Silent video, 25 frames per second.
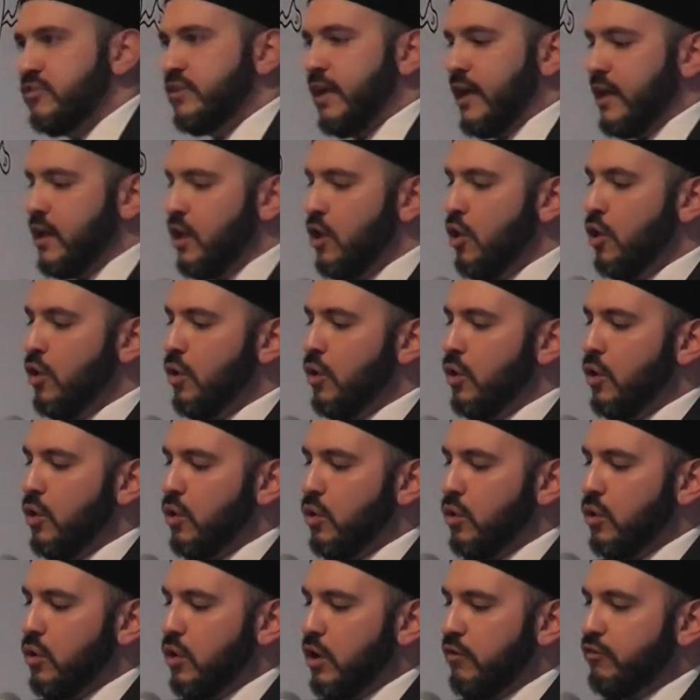they say,
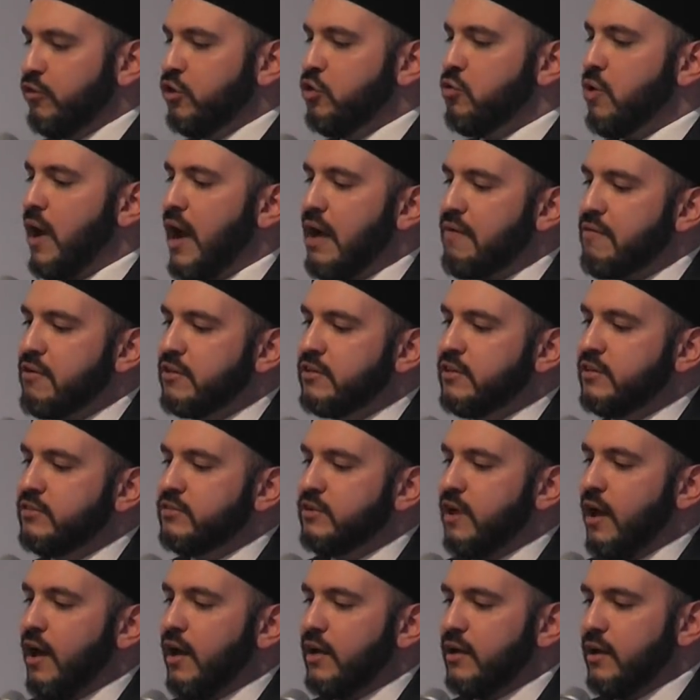if you have a
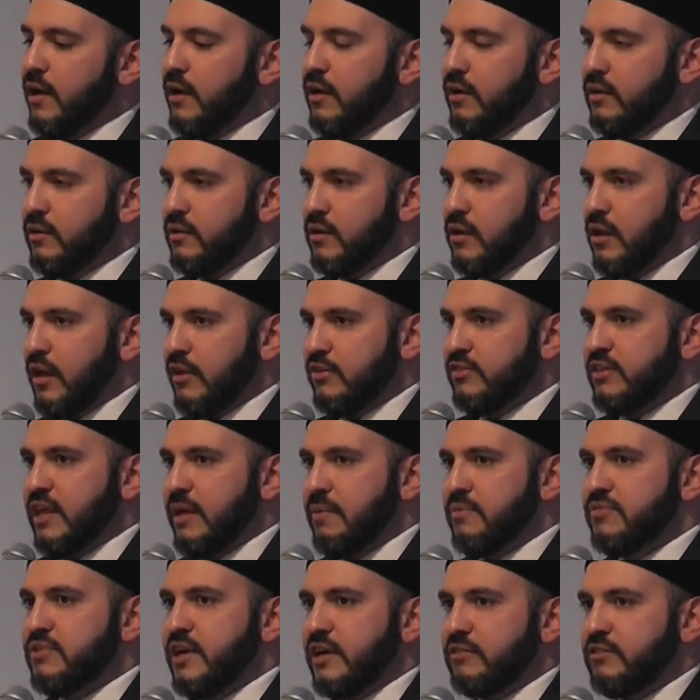desire, a
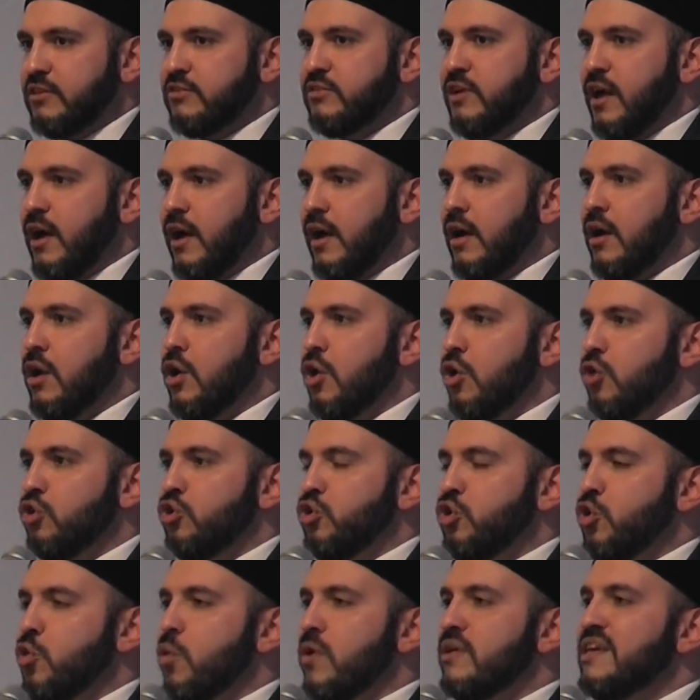same-sex desire,
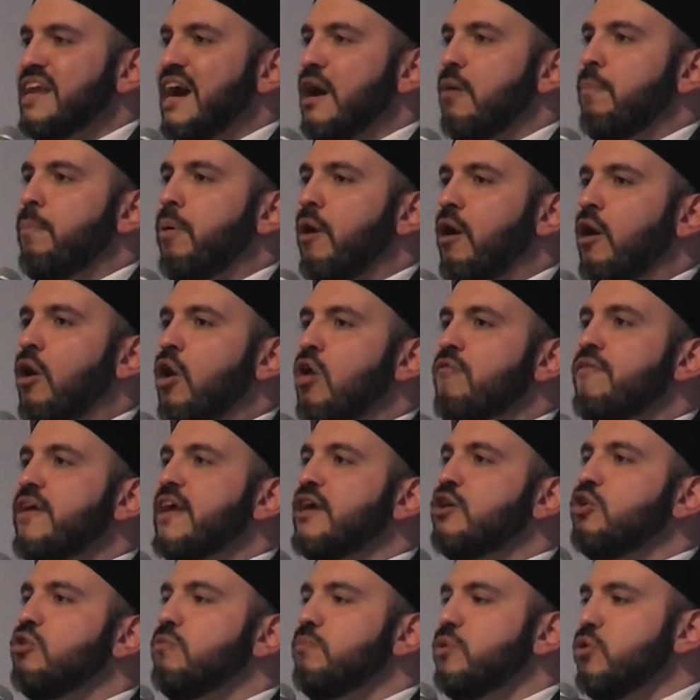you are now part of
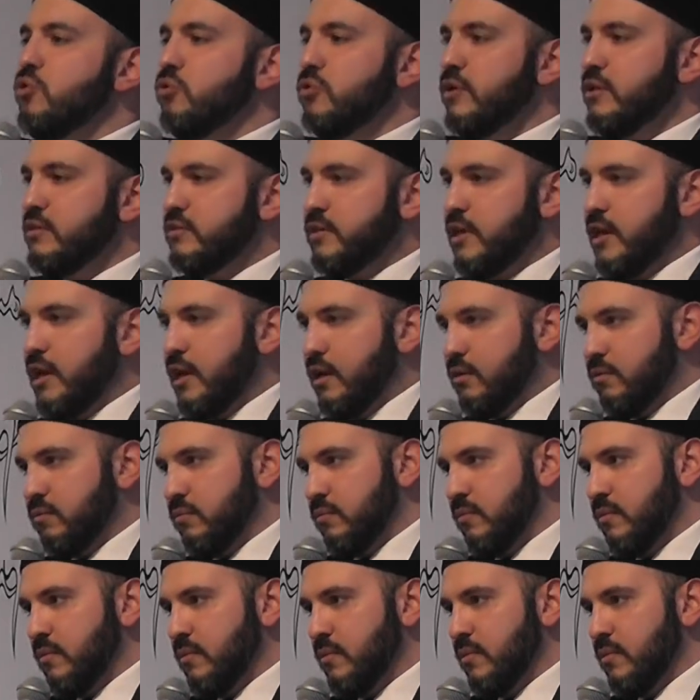a community